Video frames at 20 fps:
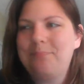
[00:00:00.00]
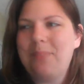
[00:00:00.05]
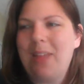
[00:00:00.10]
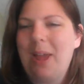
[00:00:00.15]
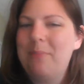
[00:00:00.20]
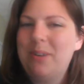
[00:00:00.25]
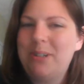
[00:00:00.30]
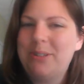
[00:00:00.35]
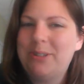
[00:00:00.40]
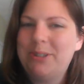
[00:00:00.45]

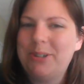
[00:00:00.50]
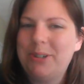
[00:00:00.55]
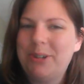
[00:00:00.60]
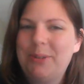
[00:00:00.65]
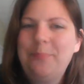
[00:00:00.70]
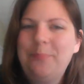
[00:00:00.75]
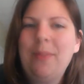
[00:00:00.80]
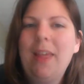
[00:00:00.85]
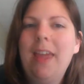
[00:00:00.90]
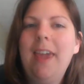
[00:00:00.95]
I'm not
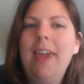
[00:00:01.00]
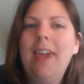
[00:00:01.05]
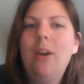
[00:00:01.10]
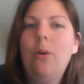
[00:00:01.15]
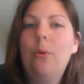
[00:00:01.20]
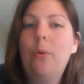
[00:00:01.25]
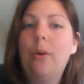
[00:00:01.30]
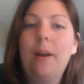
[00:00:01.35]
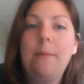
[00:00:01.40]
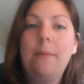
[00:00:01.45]
sure,
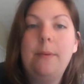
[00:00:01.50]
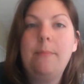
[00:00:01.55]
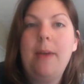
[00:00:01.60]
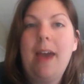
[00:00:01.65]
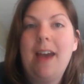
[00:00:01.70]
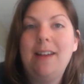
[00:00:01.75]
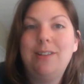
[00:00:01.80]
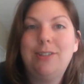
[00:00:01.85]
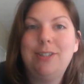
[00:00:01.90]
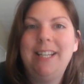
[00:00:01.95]
or I'm
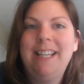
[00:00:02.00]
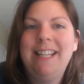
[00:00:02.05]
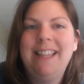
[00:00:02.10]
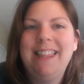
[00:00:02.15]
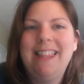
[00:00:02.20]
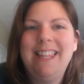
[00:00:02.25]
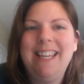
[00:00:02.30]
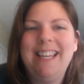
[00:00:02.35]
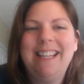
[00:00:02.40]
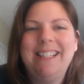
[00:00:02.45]

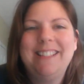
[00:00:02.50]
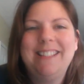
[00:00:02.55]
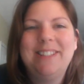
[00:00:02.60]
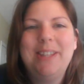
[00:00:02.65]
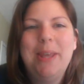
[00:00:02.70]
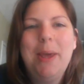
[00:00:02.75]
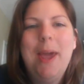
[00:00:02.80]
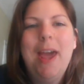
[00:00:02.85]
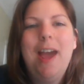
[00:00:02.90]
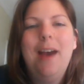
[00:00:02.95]
imagining things,
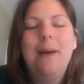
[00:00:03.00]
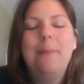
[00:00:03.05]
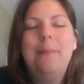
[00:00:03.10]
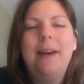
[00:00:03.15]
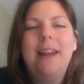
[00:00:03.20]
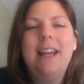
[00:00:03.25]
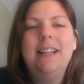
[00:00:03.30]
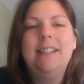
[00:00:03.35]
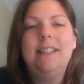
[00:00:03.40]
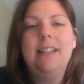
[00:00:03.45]

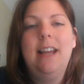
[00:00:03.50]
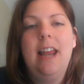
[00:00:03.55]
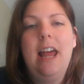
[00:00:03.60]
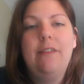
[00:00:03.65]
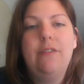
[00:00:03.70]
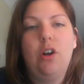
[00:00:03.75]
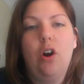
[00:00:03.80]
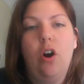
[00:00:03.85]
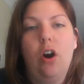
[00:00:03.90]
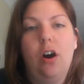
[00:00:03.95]
but I did
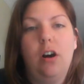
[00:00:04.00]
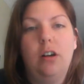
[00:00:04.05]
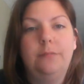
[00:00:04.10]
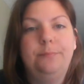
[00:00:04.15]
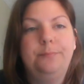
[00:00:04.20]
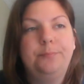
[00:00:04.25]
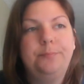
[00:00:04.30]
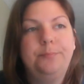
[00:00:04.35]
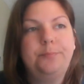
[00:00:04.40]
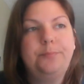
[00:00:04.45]
have a
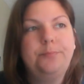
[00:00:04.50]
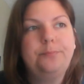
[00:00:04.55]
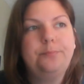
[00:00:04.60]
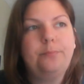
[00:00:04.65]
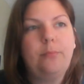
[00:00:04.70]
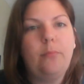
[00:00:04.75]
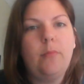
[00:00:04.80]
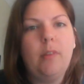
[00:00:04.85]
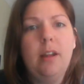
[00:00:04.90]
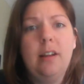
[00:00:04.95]
call
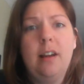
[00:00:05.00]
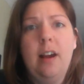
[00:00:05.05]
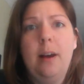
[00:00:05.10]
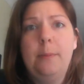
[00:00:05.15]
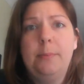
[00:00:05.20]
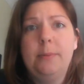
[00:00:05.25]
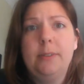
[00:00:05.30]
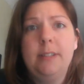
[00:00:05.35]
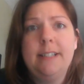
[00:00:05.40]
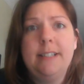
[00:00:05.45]
a
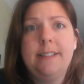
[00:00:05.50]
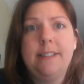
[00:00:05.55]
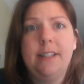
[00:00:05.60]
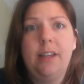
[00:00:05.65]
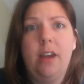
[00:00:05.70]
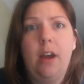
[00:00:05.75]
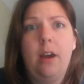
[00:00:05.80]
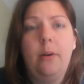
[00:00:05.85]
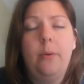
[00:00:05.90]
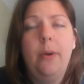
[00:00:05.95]
couple nights
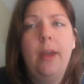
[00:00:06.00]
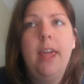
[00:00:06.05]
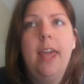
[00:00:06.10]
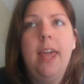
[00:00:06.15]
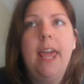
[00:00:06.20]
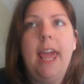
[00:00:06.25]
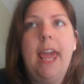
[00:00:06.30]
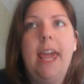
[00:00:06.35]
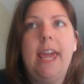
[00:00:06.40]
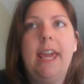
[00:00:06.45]
ago,
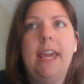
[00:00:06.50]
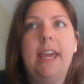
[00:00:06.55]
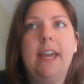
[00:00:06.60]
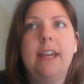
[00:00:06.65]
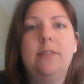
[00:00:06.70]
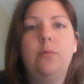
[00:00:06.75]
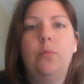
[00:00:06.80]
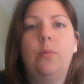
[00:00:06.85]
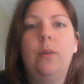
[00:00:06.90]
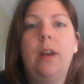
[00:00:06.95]

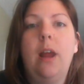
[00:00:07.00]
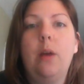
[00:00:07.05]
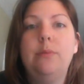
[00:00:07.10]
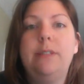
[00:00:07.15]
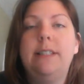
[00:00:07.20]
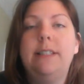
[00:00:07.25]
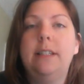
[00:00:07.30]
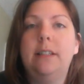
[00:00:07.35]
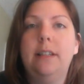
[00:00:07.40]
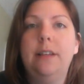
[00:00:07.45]
and when I
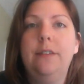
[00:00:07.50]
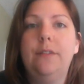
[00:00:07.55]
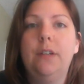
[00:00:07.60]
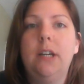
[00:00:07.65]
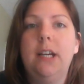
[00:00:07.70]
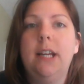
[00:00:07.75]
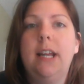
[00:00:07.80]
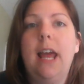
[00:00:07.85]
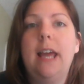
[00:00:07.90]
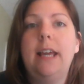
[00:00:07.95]
was
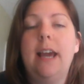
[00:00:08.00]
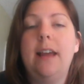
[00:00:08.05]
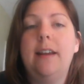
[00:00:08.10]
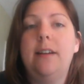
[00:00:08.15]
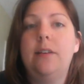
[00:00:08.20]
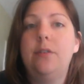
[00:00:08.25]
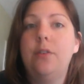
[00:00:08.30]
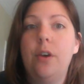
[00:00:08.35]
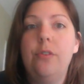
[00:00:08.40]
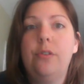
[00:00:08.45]
delivering, I got
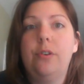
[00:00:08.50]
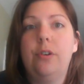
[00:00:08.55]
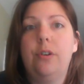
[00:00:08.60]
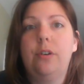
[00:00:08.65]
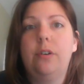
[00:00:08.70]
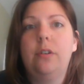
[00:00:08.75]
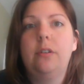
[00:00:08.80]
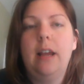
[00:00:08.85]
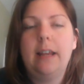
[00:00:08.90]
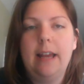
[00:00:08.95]

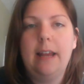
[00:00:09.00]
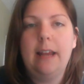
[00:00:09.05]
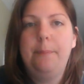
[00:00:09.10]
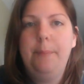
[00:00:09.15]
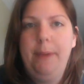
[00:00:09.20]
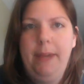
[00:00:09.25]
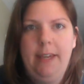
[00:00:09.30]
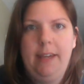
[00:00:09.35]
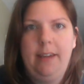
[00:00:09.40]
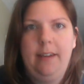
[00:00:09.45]
a
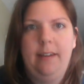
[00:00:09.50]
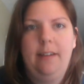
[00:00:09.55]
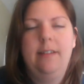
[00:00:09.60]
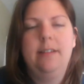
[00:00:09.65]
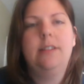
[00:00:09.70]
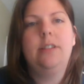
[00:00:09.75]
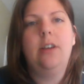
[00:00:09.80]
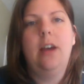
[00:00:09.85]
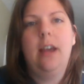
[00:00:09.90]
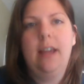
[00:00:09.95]
ping,
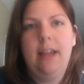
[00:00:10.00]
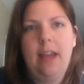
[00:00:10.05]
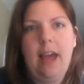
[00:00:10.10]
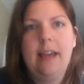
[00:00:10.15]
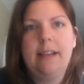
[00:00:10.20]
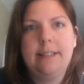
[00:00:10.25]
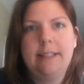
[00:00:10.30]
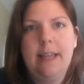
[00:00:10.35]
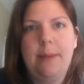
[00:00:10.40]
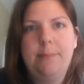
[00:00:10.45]
so I
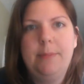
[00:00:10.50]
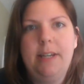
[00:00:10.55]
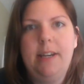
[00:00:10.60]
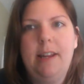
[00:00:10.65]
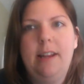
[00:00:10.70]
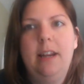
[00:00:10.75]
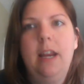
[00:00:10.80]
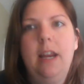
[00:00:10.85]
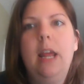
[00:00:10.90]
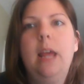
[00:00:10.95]
accepted it.